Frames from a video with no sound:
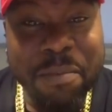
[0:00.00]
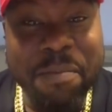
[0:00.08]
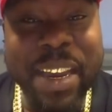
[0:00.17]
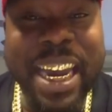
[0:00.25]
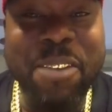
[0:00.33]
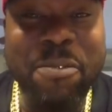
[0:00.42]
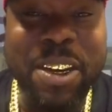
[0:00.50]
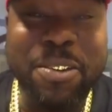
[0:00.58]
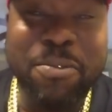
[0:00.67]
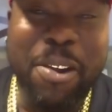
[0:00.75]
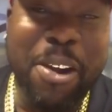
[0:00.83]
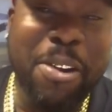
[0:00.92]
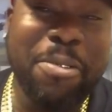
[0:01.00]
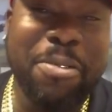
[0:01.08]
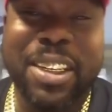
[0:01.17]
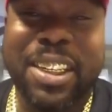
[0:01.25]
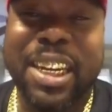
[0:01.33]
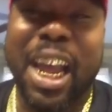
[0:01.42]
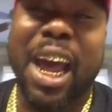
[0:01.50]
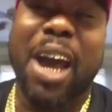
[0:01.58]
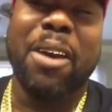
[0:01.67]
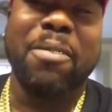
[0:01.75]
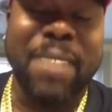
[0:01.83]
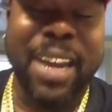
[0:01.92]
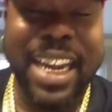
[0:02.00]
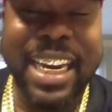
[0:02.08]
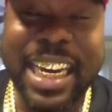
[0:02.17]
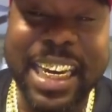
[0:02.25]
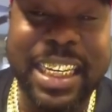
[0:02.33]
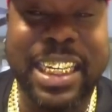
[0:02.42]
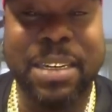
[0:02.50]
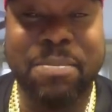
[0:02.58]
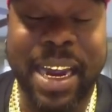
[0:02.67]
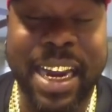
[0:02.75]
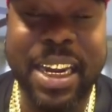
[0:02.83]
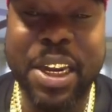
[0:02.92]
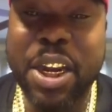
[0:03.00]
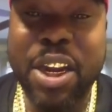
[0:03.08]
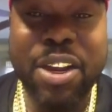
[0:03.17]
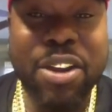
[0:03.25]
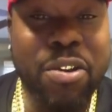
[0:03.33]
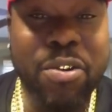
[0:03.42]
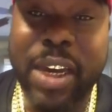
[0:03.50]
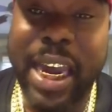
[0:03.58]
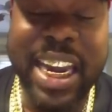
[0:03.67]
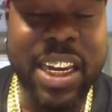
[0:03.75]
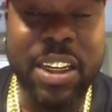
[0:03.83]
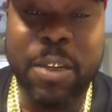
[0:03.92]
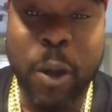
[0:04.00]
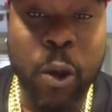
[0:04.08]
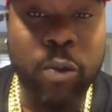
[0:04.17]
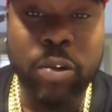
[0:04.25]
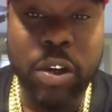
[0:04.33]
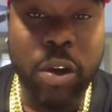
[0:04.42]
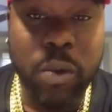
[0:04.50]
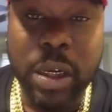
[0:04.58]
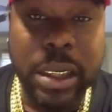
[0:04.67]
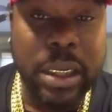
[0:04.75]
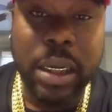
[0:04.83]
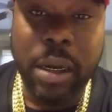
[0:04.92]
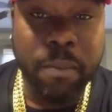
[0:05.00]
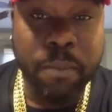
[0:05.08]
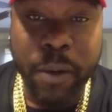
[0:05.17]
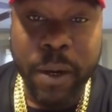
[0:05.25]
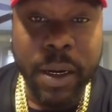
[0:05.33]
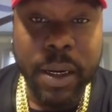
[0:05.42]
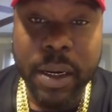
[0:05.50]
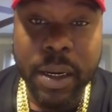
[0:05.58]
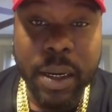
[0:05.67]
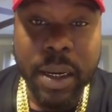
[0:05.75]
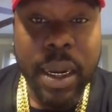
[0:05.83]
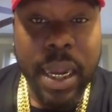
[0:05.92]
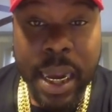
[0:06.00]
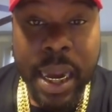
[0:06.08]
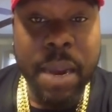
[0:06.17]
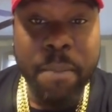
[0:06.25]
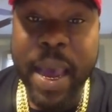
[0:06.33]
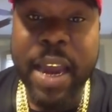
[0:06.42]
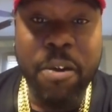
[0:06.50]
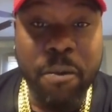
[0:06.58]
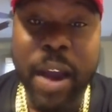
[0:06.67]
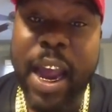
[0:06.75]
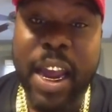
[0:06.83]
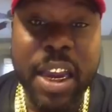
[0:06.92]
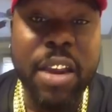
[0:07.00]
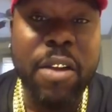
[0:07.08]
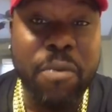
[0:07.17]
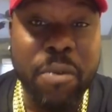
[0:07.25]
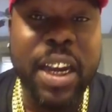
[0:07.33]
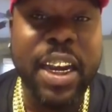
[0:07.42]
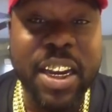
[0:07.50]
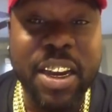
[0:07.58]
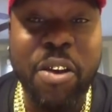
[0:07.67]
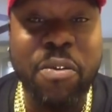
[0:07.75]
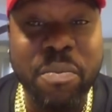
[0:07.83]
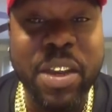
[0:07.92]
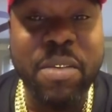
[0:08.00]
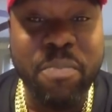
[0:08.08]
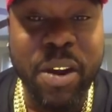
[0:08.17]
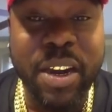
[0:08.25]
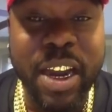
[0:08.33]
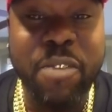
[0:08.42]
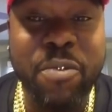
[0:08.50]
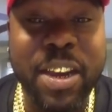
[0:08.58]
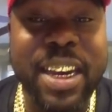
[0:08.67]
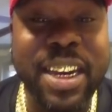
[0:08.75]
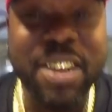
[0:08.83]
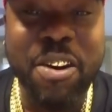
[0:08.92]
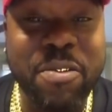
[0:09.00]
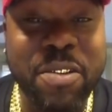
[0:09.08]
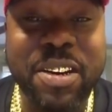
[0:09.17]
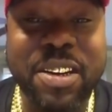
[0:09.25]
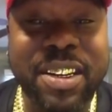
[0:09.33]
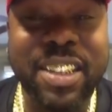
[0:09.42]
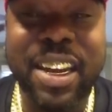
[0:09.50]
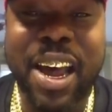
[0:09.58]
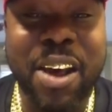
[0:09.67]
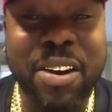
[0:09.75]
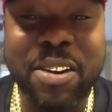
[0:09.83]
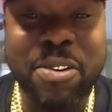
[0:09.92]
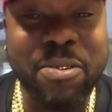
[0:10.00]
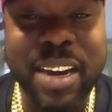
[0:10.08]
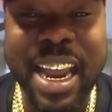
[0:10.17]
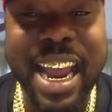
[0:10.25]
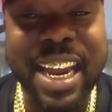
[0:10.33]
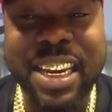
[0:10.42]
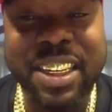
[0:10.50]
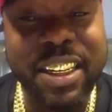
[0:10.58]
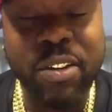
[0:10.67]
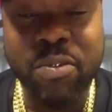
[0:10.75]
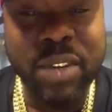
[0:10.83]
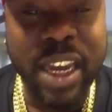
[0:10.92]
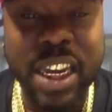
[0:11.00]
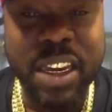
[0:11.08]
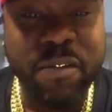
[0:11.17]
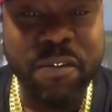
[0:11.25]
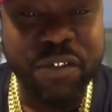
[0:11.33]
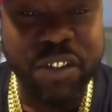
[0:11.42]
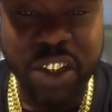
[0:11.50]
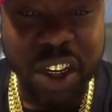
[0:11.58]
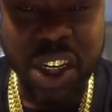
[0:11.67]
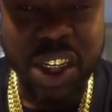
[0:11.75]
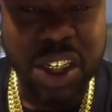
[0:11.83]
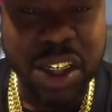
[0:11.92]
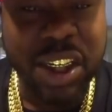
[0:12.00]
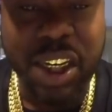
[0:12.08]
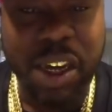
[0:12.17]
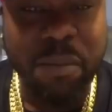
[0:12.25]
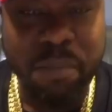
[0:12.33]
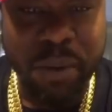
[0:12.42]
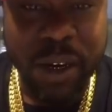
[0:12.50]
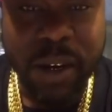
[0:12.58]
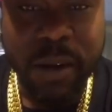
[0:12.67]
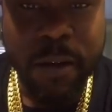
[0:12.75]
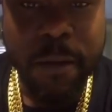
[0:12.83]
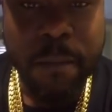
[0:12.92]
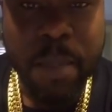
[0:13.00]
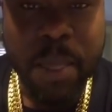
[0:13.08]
Man, what's wrong with y'all, man? Listen, man, you can't expose no cook up, bro. Everybody around here really know me, bro. They really know us, all that old line and shit. You can't shut cook up, bro.